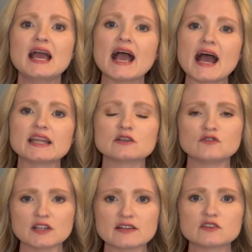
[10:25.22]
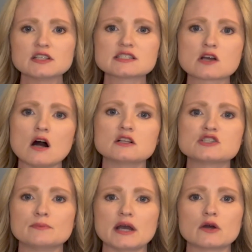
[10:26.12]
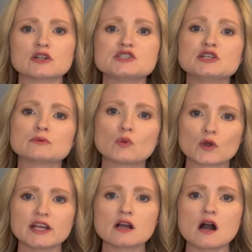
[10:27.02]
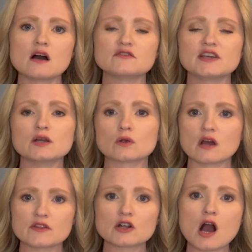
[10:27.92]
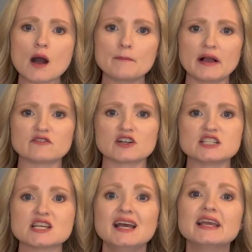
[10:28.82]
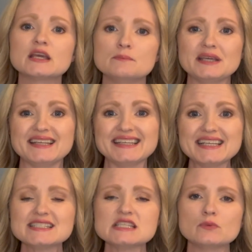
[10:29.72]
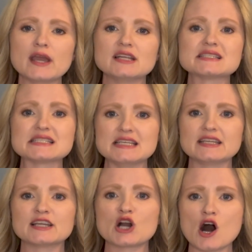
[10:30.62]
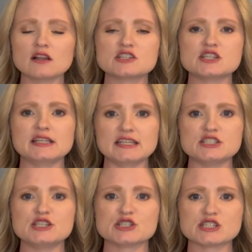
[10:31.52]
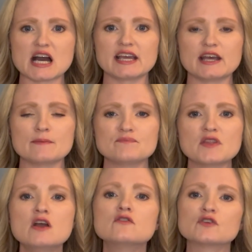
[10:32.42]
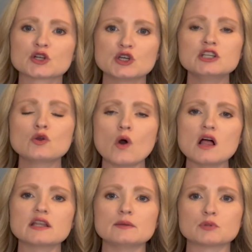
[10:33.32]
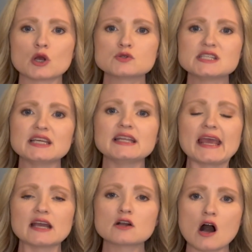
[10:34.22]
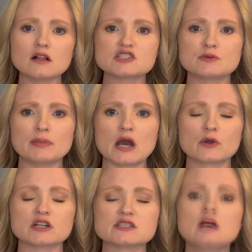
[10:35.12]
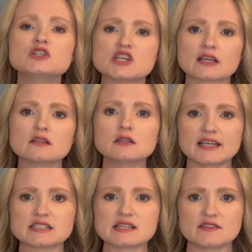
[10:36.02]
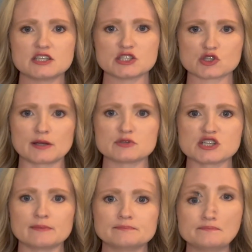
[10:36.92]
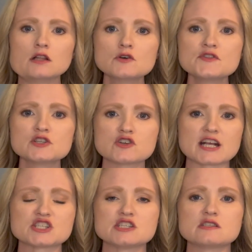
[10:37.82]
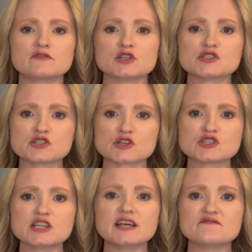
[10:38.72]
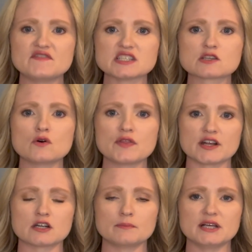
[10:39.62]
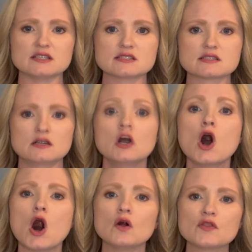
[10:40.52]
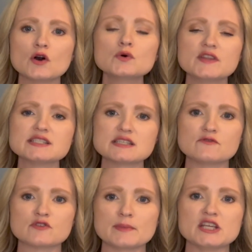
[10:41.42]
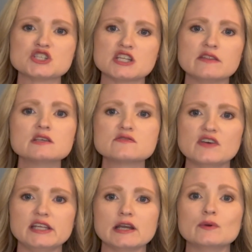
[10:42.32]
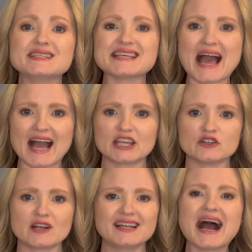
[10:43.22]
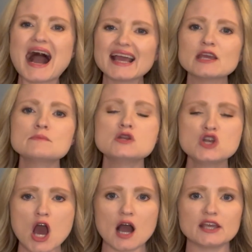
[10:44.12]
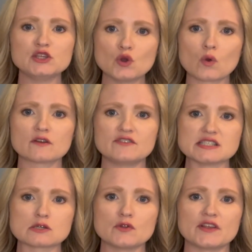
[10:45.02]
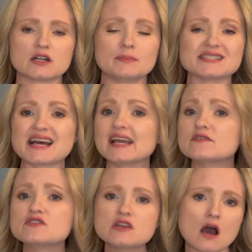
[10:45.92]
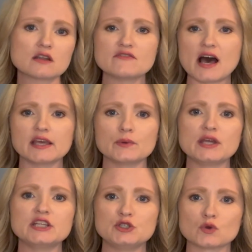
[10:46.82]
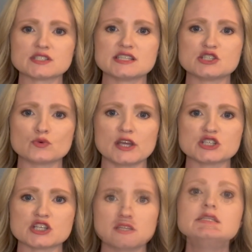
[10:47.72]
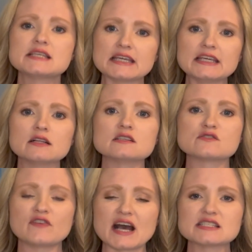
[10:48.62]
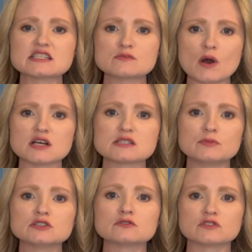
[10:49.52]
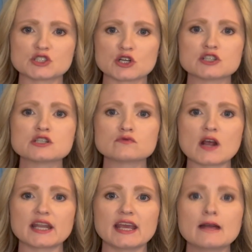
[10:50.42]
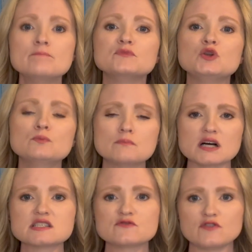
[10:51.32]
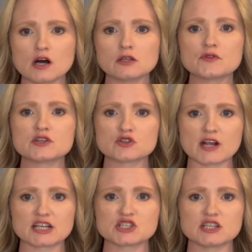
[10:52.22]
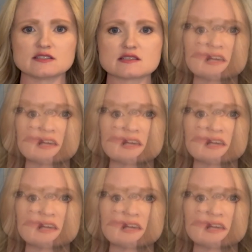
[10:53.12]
Adding flavorless collagen powder to your morning coffee or other hot beverage can be an easy way to sneak in collagen into your diet. For good quality protein and collagen powders, check the links in the description. Follow the directions of your surgeon and physical therapist. Although this information in this video is accurate, I am not your physical therapist. I have not evaluated your situation. To heal as fast as possible to return to running, you must follow the directions.